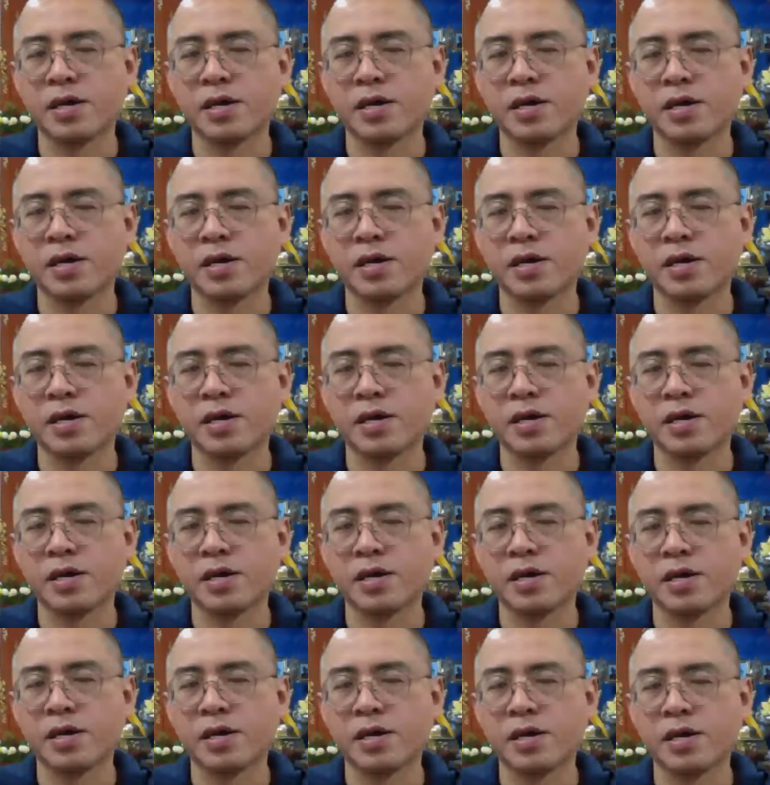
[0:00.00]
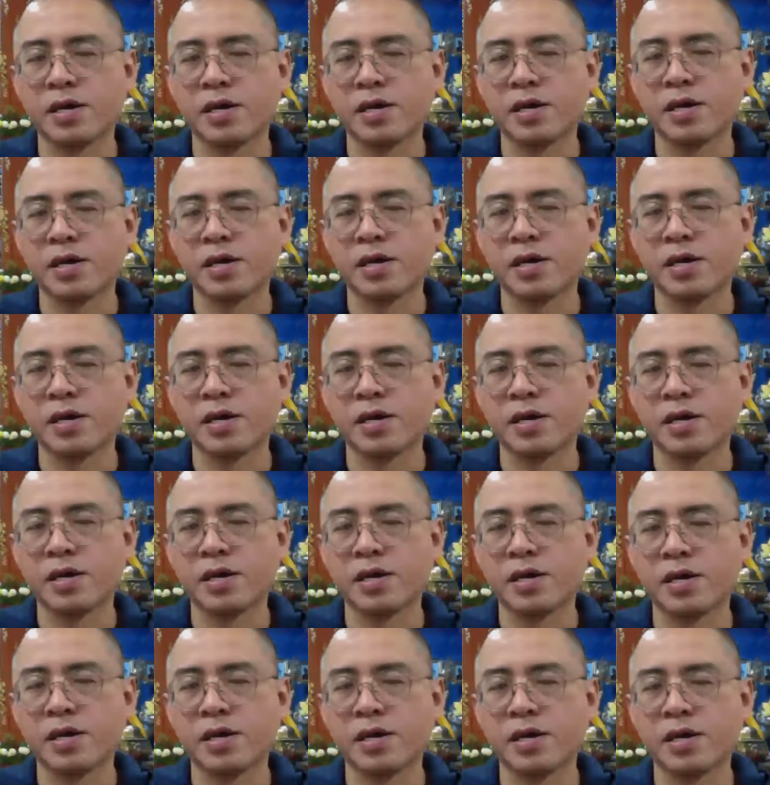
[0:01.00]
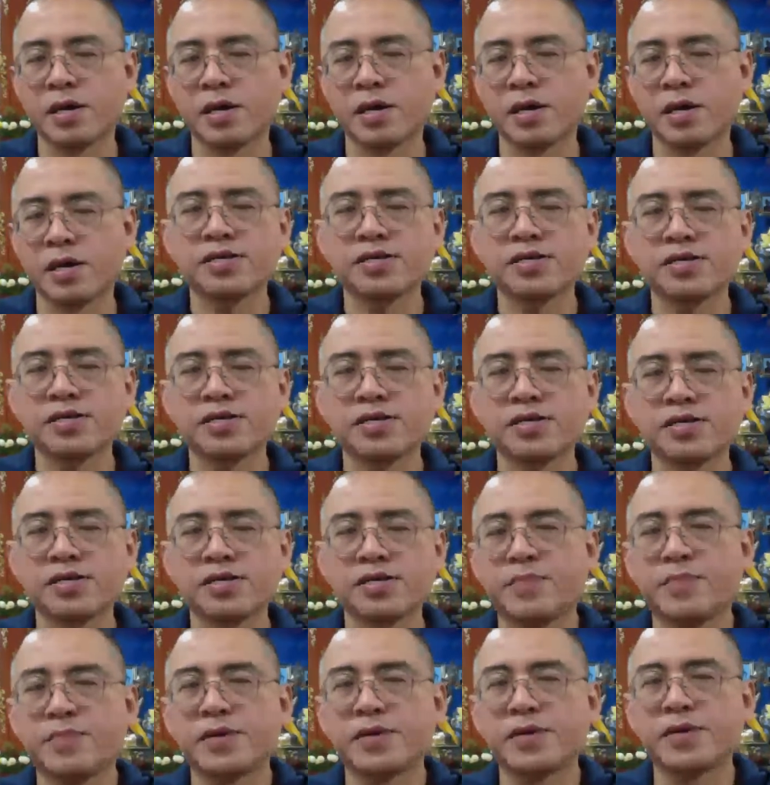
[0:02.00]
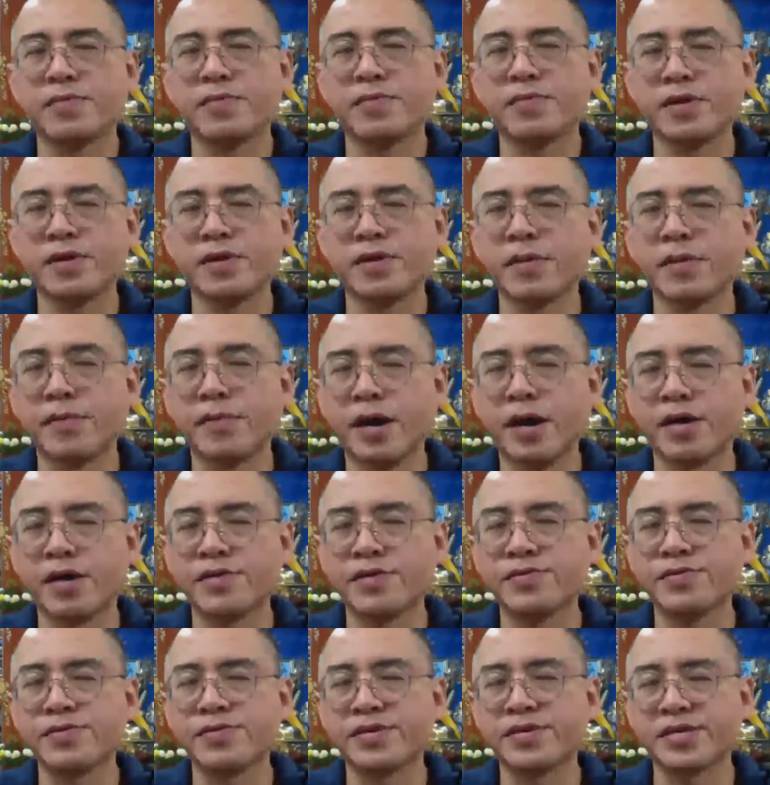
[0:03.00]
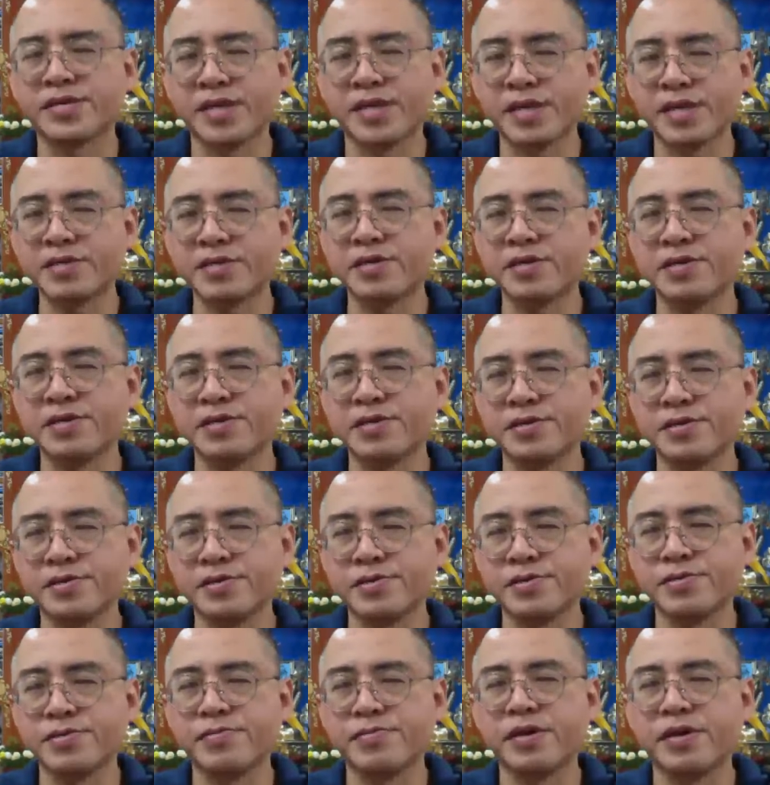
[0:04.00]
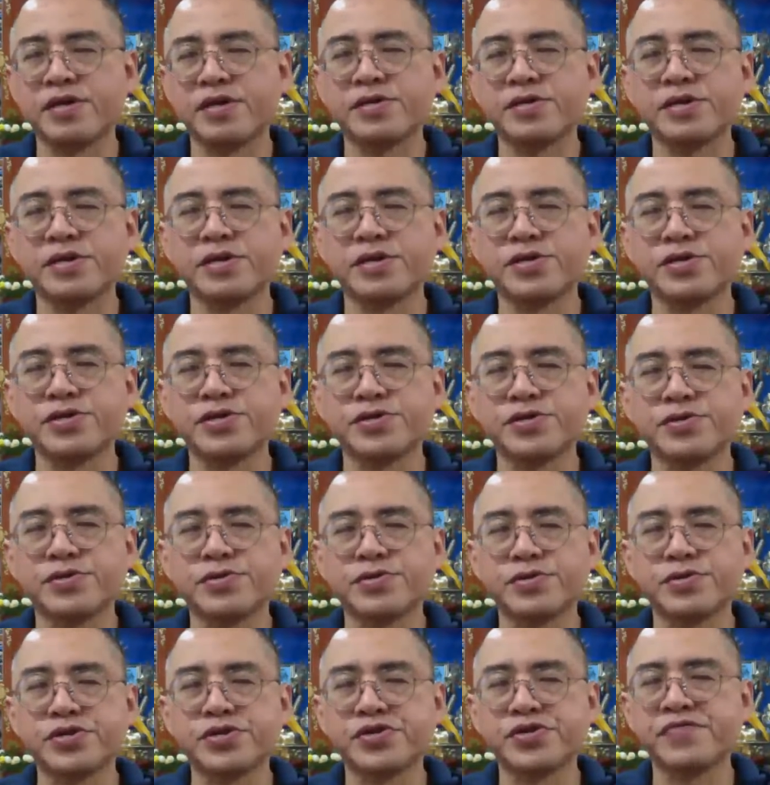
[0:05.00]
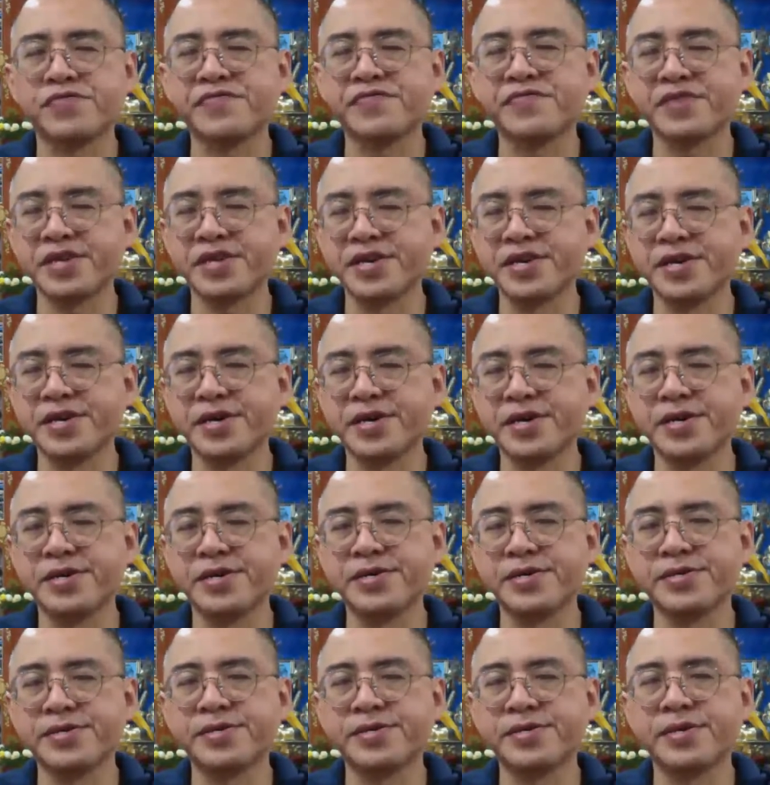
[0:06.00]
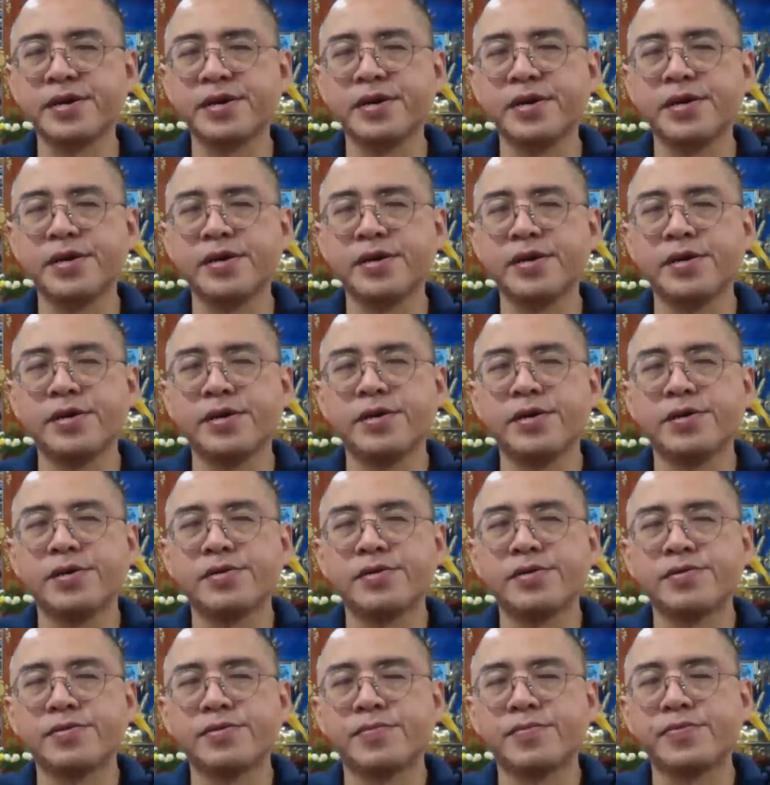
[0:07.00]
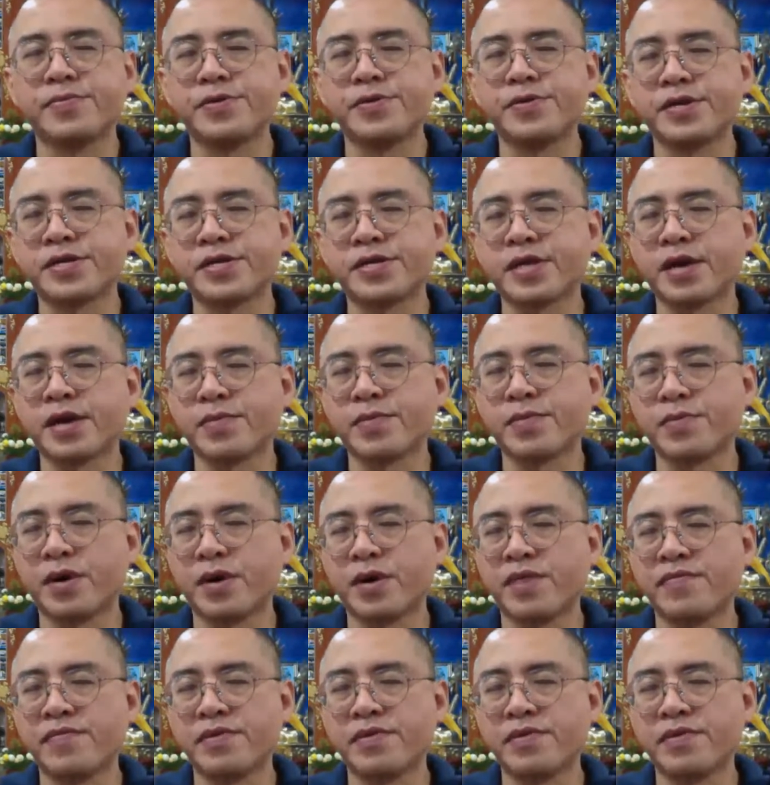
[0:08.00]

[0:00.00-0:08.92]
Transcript: That's the first step, and for the second step, helping body and mind to settle into meditation, to shift gears, to put aside